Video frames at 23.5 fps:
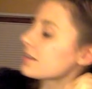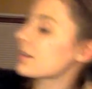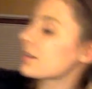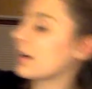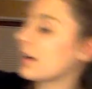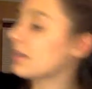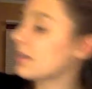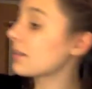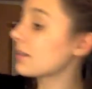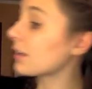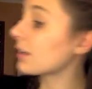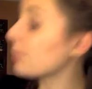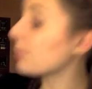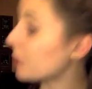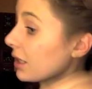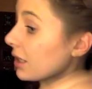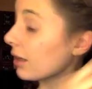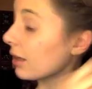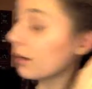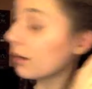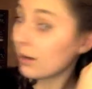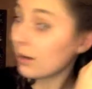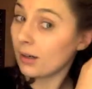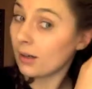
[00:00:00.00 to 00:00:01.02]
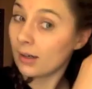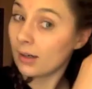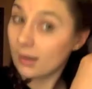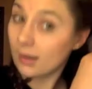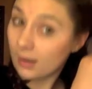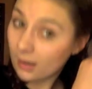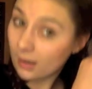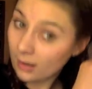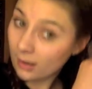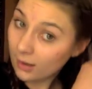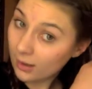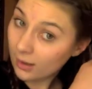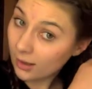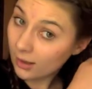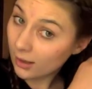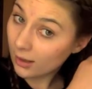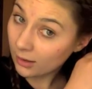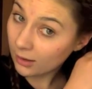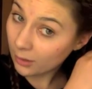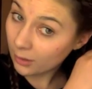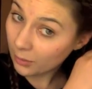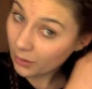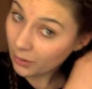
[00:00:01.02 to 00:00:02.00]
So this side's going to be
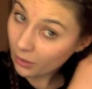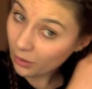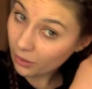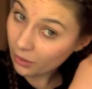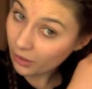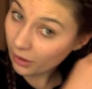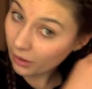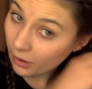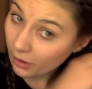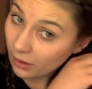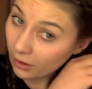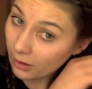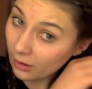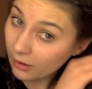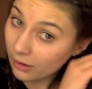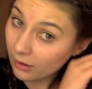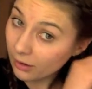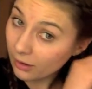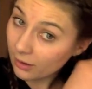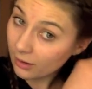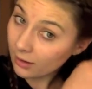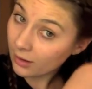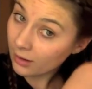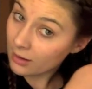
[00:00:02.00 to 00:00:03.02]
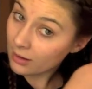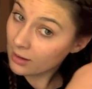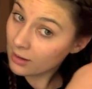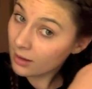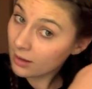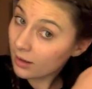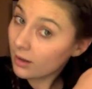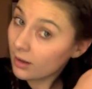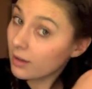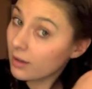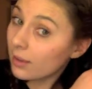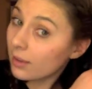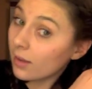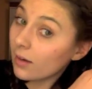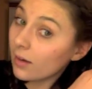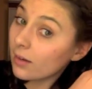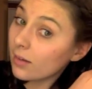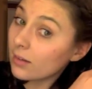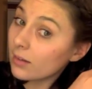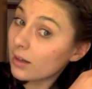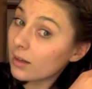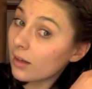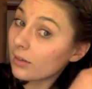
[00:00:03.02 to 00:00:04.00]
a little bit thicker
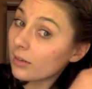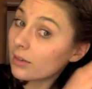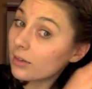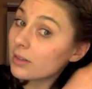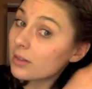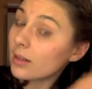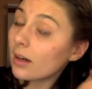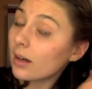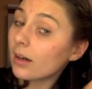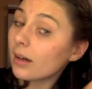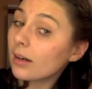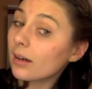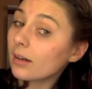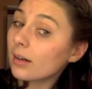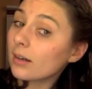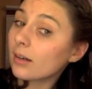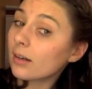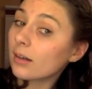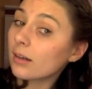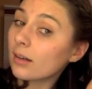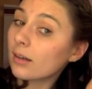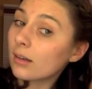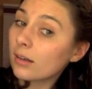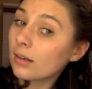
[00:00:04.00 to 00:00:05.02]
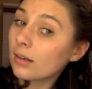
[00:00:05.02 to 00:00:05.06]
than the other side.